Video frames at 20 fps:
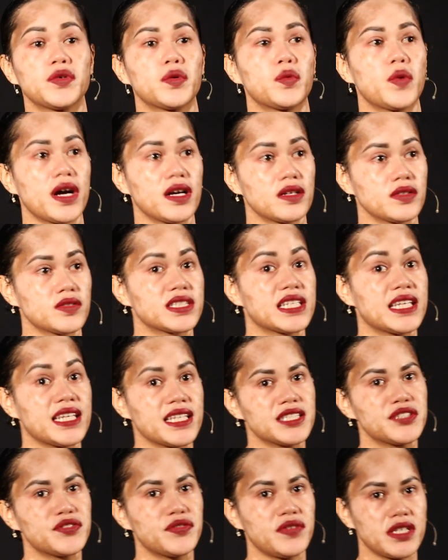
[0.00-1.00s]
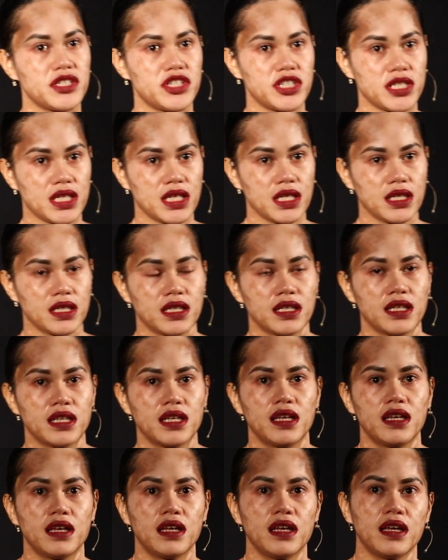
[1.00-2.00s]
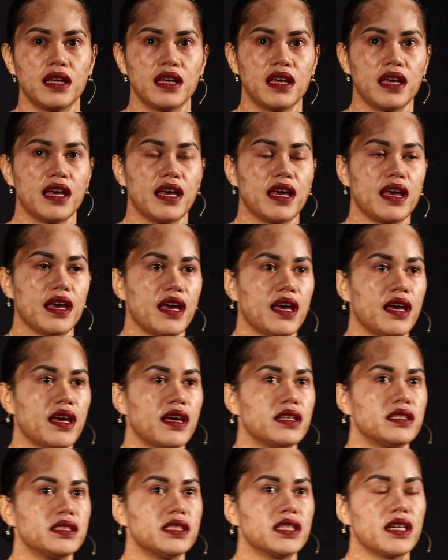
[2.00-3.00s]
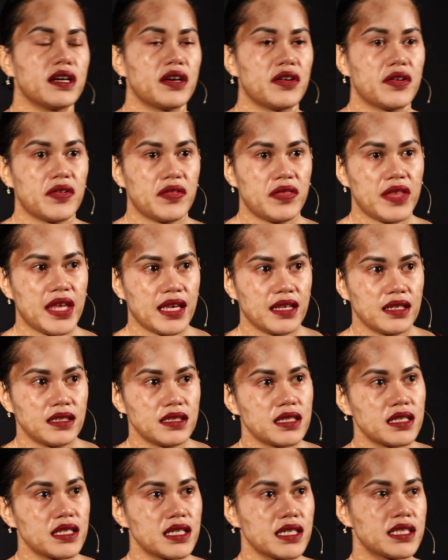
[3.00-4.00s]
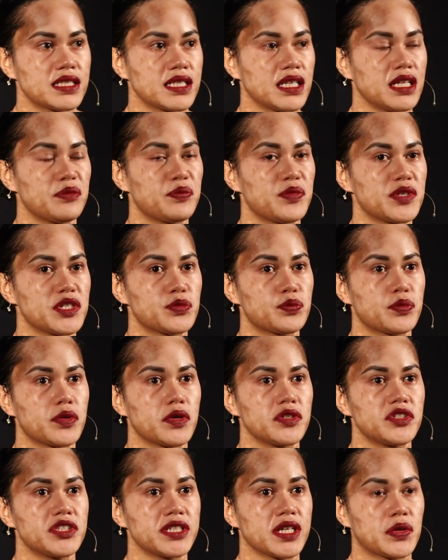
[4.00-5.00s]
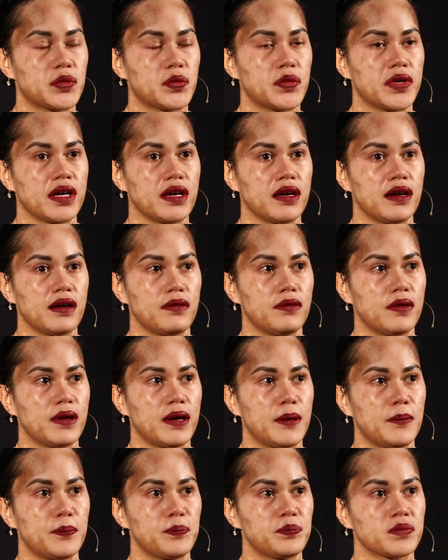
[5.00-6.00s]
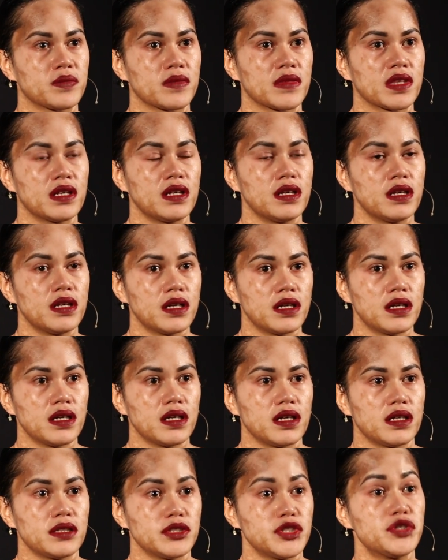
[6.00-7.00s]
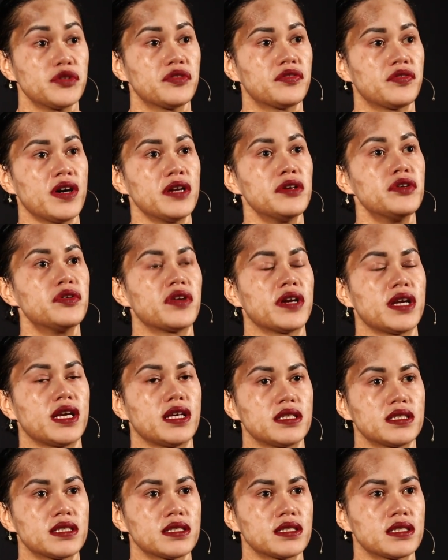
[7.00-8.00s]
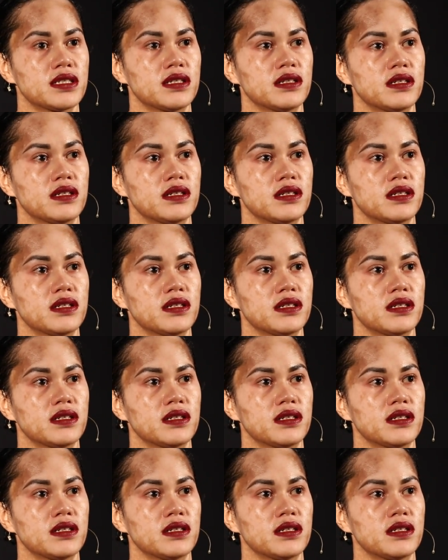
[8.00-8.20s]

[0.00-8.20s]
for Wild Kids Fiji. And they had set up this project where to fundraise